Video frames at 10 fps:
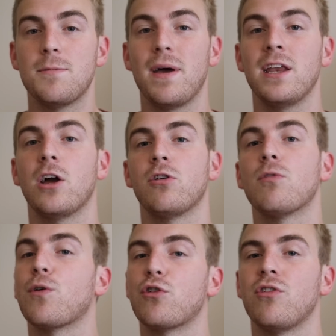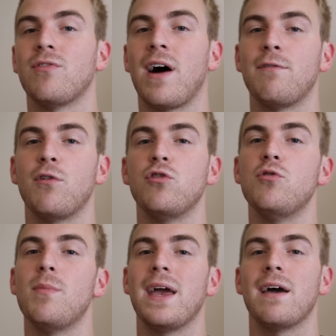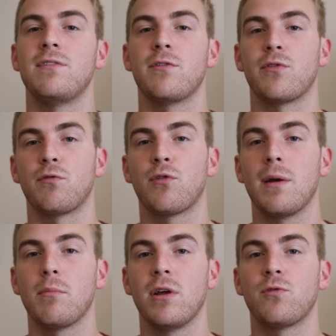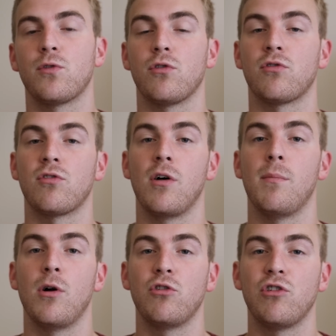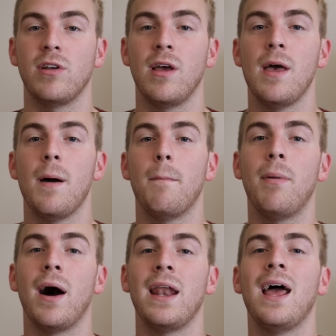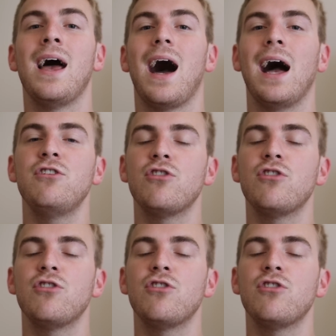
Depending on your version of iPhone, you may have different frame rates for your slow motion, but I